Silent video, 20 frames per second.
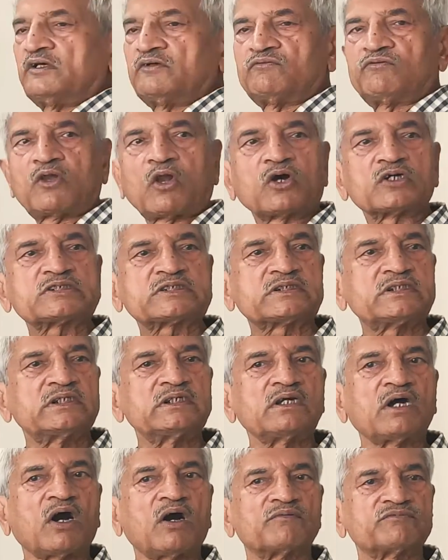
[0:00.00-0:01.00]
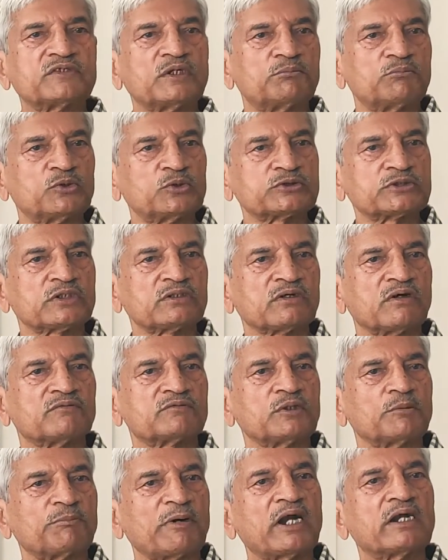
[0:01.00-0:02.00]
Velocity of the motion
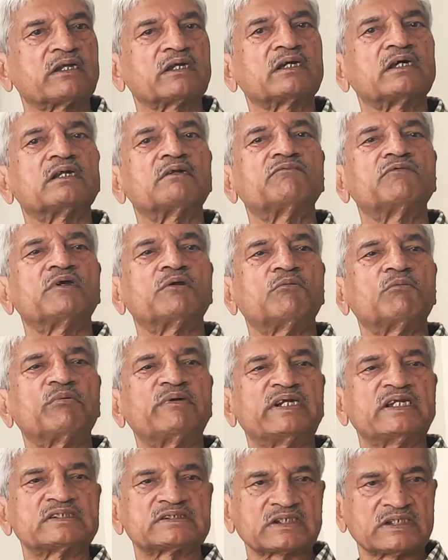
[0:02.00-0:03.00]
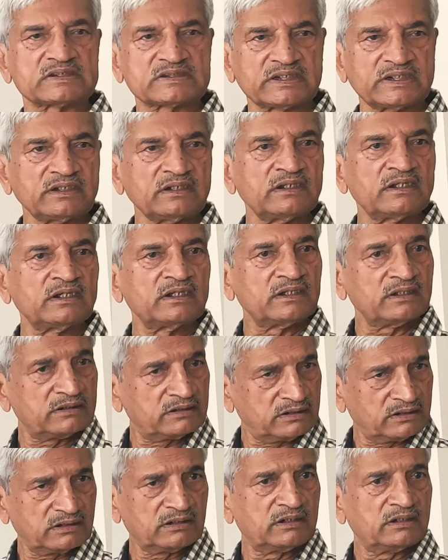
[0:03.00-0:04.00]
of the particle we will be discussing
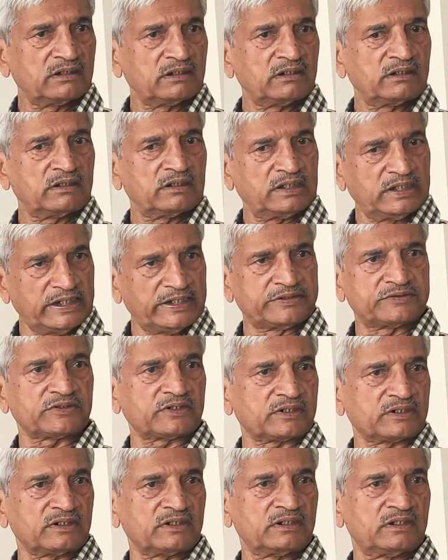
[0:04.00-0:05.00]
later.